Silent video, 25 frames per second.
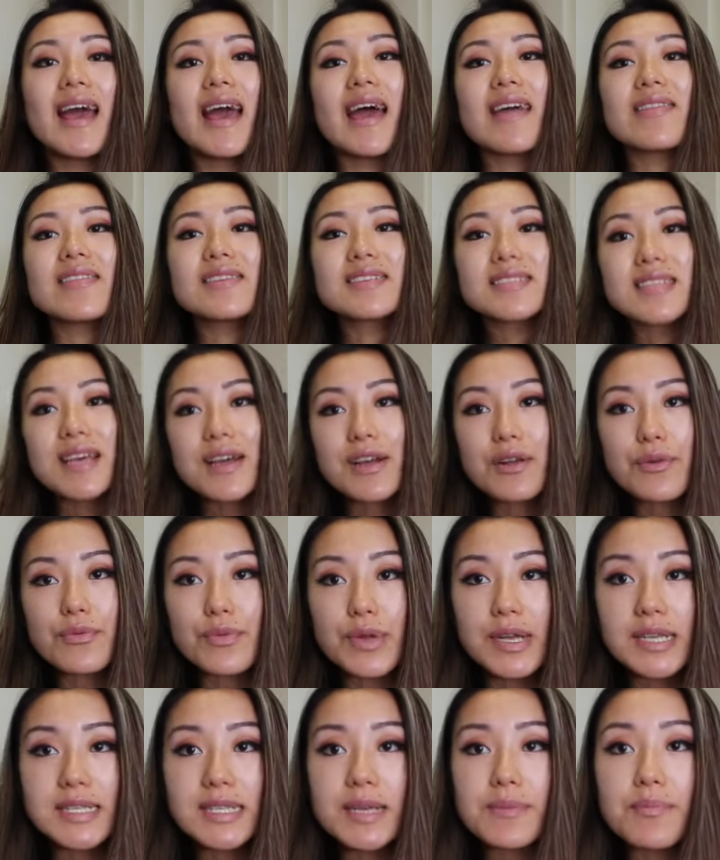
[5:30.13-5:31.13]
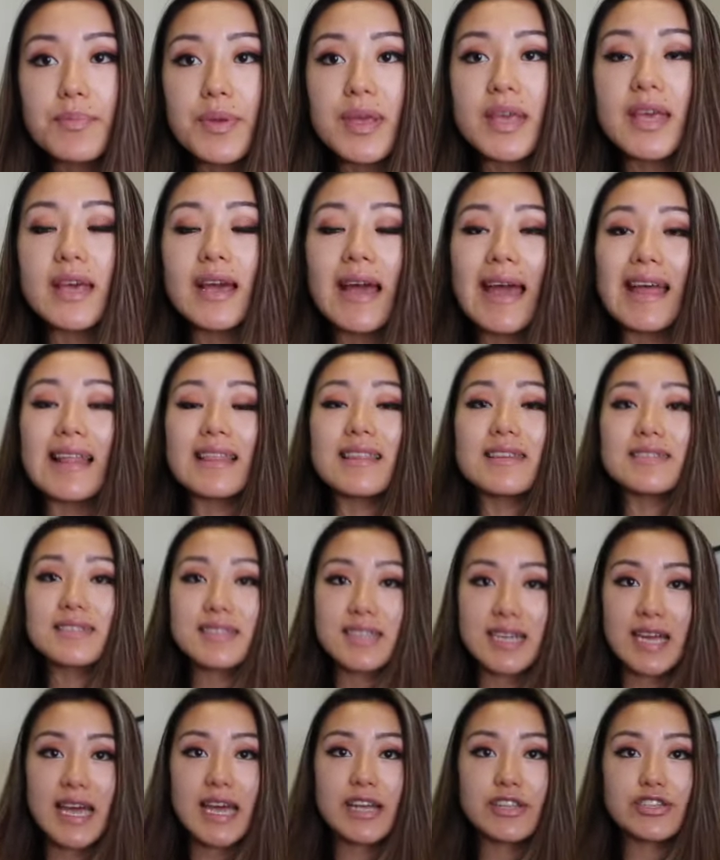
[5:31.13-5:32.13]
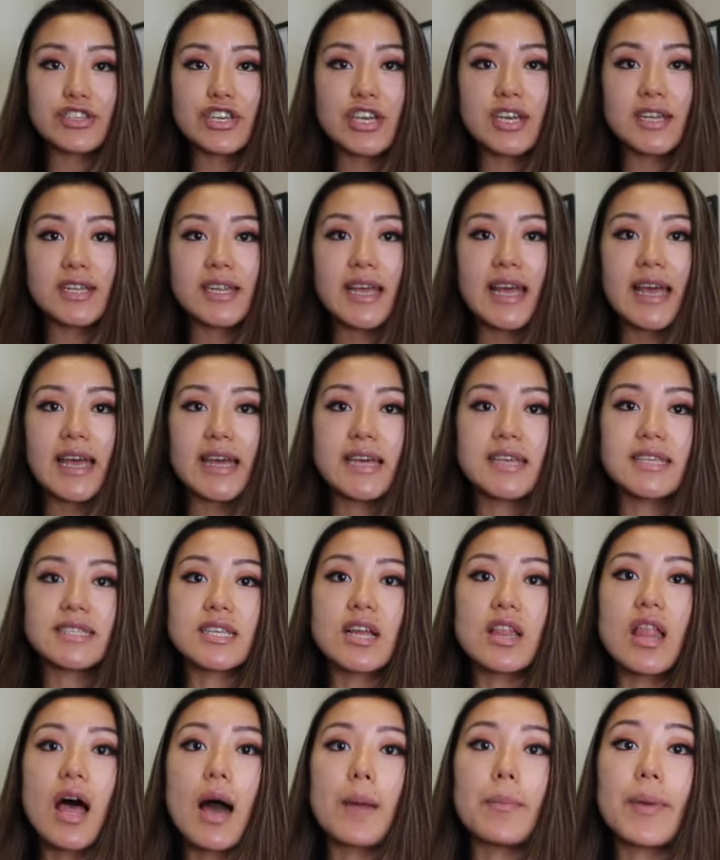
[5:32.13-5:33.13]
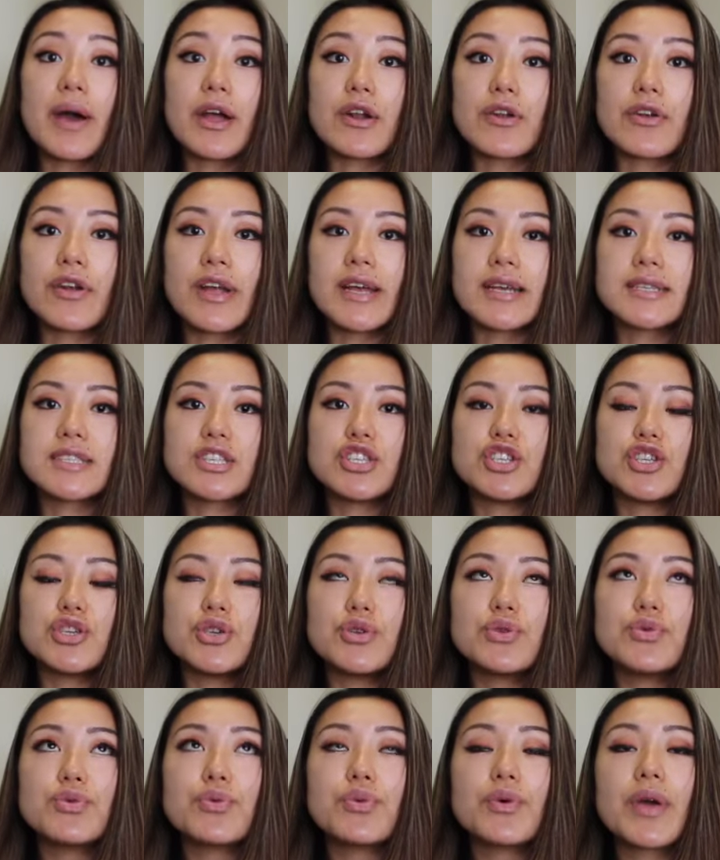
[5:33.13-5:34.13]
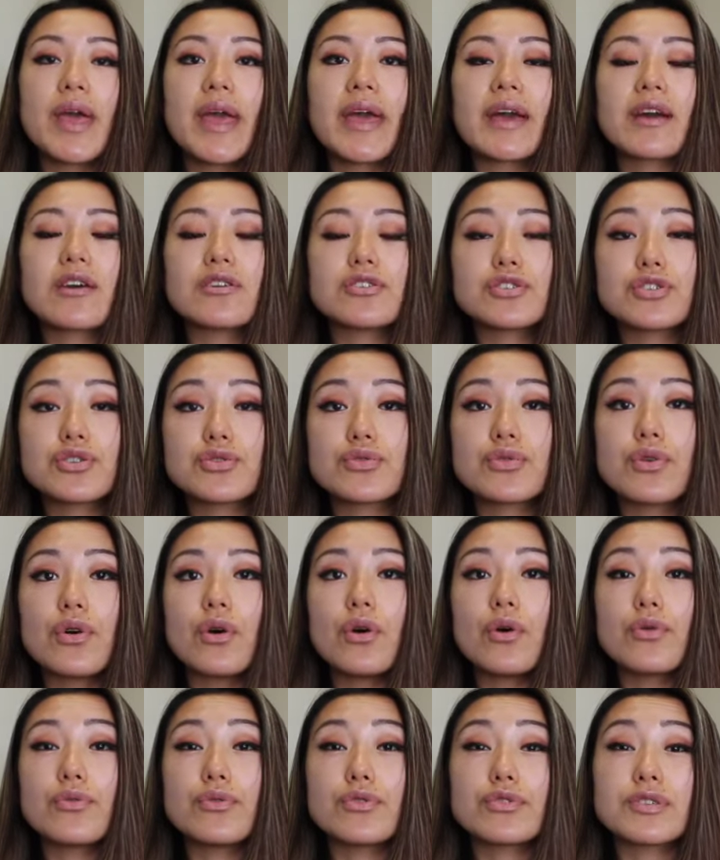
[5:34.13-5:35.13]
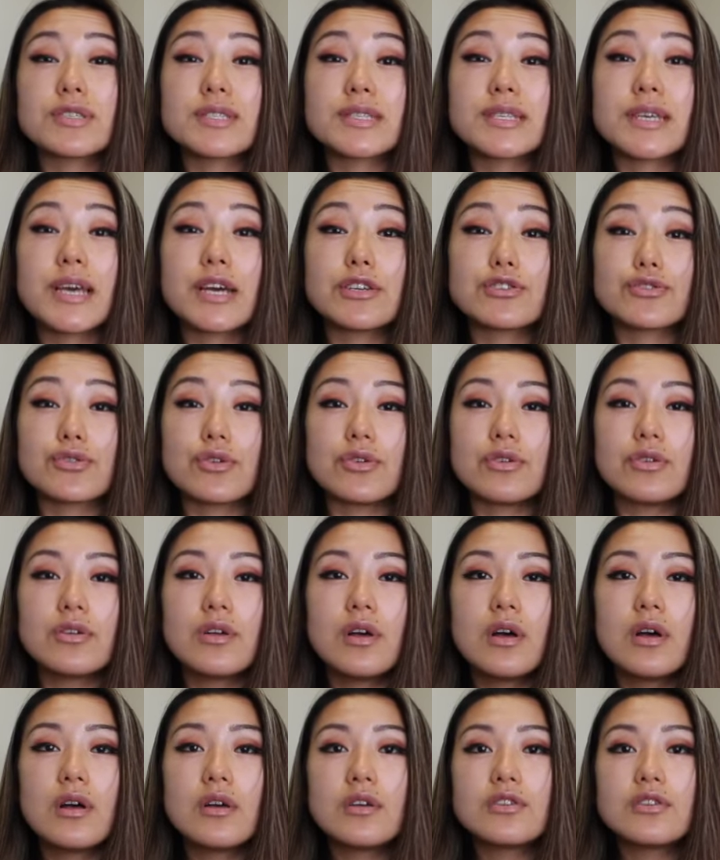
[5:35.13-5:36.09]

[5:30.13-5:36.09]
And the second reason being a listing agent is a lot better is you can control your schedule.